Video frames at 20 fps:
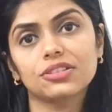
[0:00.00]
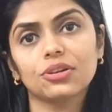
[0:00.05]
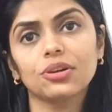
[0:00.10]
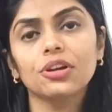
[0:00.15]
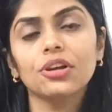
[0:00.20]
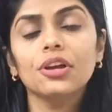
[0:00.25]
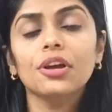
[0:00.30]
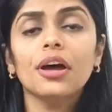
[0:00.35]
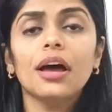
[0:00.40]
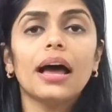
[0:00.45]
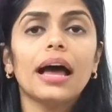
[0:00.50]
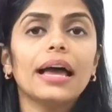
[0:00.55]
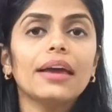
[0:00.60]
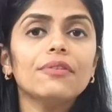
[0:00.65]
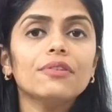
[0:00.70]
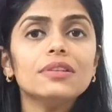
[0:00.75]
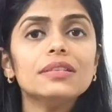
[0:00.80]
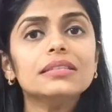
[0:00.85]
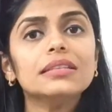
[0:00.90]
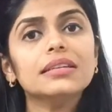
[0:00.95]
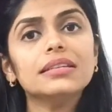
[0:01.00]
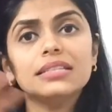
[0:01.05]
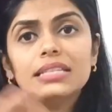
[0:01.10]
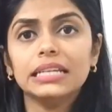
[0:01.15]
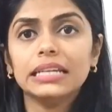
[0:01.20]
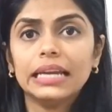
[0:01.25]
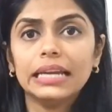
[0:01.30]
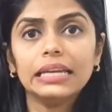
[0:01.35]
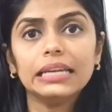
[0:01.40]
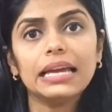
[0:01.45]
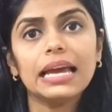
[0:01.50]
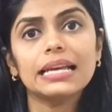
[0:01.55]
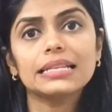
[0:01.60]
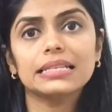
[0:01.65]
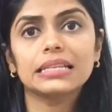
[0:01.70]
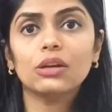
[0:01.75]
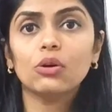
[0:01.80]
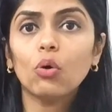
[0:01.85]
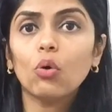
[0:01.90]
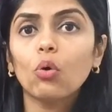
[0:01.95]
So I was searching it
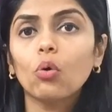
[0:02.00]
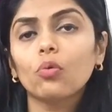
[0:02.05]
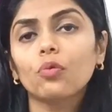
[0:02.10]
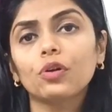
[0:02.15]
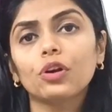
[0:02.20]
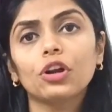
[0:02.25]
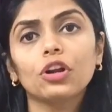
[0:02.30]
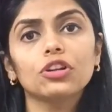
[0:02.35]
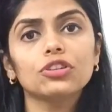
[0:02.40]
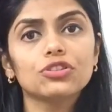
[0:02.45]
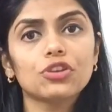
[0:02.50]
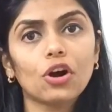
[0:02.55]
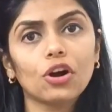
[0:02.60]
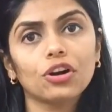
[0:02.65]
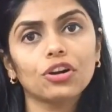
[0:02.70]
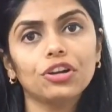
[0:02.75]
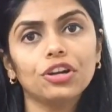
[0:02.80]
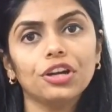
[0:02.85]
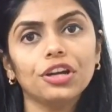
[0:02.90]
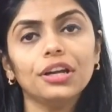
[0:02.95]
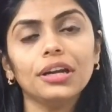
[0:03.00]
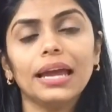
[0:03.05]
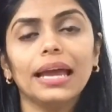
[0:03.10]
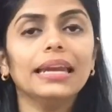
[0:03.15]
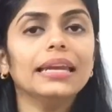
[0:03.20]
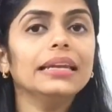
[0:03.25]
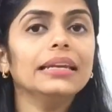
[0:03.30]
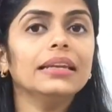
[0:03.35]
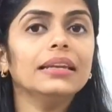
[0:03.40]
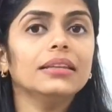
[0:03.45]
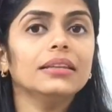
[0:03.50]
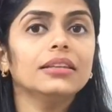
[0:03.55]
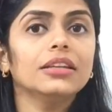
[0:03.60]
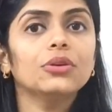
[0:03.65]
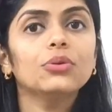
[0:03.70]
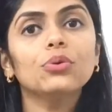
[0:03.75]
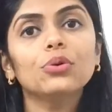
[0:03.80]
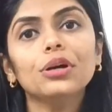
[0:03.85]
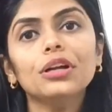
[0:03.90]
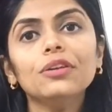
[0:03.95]
as an overall doctor, and
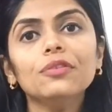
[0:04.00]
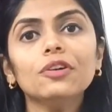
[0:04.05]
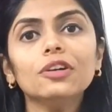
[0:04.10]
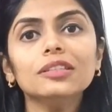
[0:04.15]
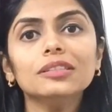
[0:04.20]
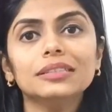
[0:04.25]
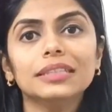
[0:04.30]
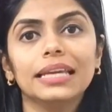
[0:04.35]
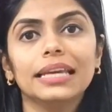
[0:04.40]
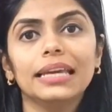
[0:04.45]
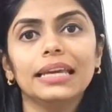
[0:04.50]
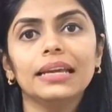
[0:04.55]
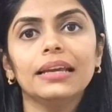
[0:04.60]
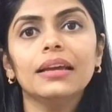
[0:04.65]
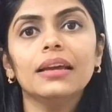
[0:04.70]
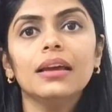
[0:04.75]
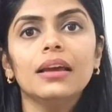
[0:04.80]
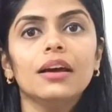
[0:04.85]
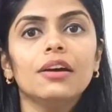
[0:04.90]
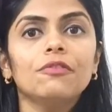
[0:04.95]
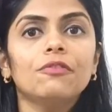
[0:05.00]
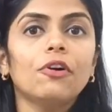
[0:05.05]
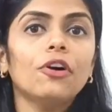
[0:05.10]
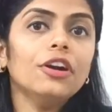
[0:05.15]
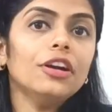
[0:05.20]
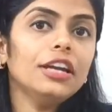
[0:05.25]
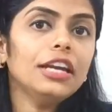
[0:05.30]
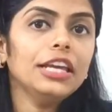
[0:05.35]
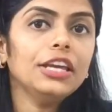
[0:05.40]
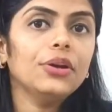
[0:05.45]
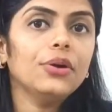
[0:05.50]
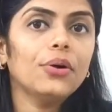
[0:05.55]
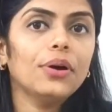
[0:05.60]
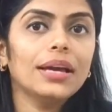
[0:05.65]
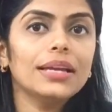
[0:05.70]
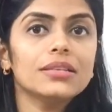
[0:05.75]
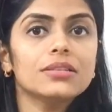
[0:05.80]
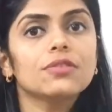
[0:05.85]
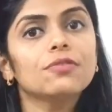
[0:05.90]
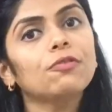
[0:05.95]
the Google was saying for
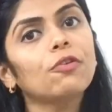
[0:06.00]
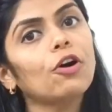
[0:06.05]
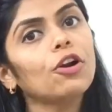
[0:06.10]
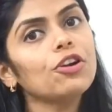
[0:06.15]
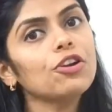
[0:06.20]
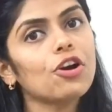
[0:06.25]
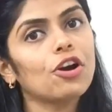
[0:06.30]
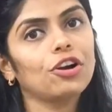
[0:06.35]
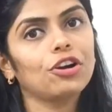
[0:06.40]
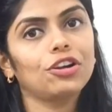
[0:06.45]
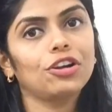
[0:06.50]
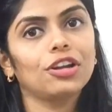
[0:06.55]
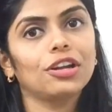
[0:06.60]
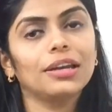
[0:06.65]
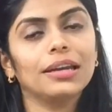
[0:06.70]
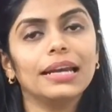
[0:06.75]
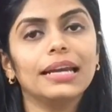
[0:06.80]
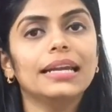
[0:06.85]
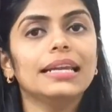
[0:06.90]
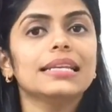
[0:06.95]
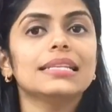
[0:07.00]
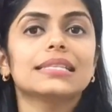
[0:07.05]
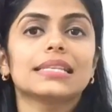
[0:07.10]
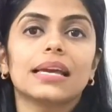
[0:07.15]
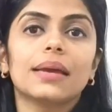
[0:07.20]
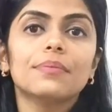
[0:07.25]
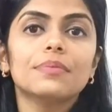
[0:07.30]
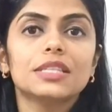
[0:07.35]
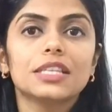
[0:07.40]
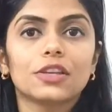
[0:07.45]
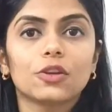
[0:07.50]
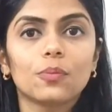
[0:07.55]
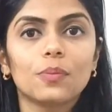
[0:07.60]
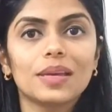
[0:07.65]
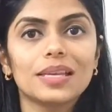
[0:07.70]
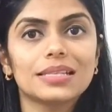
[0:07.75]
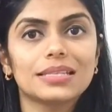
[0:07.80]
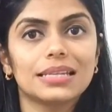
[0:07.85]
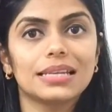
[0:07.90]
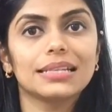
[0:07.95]
DOH, for doctor, it is MCQ
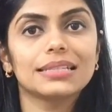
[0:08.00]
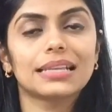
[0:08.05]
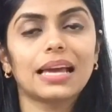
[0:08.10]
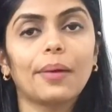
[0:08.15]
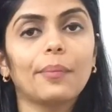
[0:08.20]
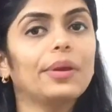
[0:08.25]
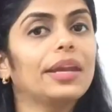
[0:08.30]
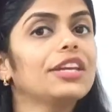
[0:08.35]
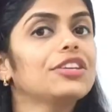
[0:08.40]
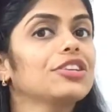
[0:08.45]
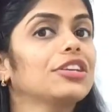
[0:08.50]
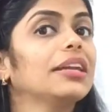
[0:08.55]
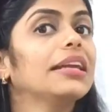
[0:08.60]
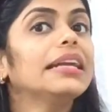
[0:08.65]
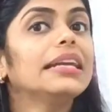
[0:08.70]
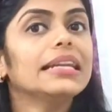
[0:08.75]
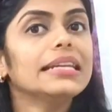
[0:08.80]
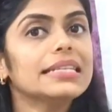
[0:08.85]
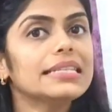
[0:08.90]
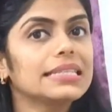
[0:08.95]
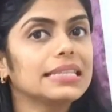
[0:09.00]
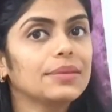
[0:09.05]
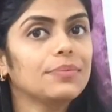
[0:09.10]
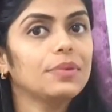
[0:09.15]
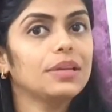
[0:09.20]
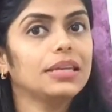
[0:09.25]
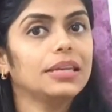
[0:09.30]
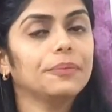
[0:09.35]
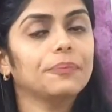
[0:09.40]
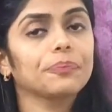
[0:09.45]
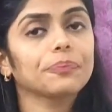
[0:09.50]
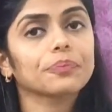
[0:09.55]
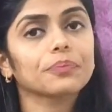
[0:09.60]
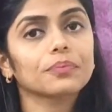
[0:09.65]
based examination, it is CBT.